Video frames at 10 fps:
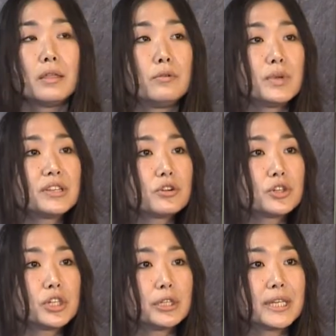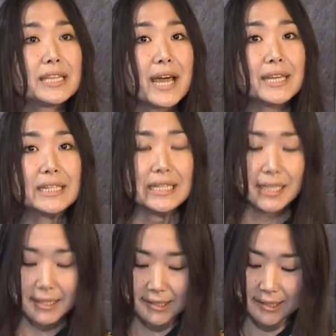The research yielded nine
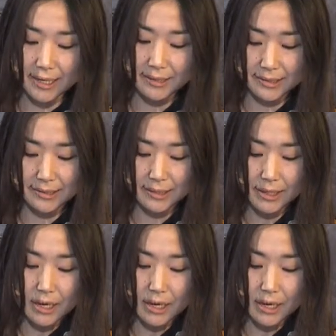key insights